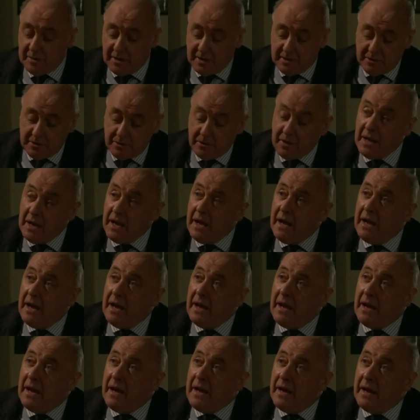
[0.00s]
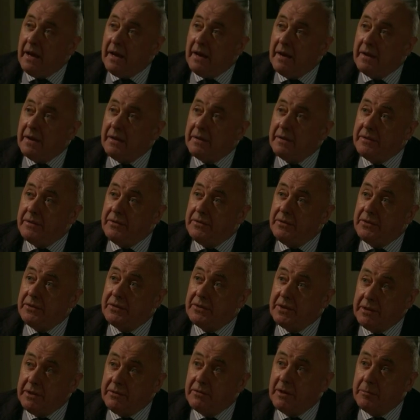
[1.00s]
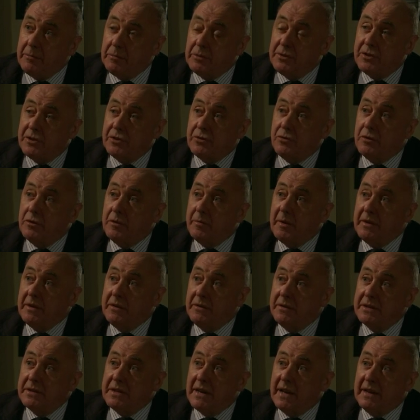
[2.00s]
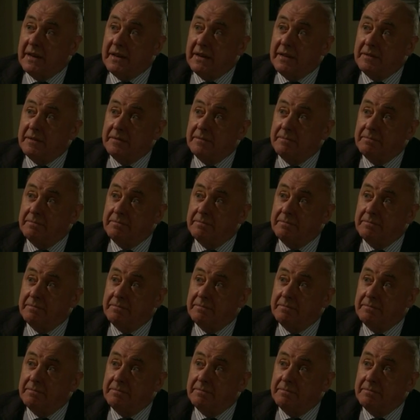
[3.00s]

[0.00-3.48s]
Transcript: Barlow. Do you think you're able to talk about your attack?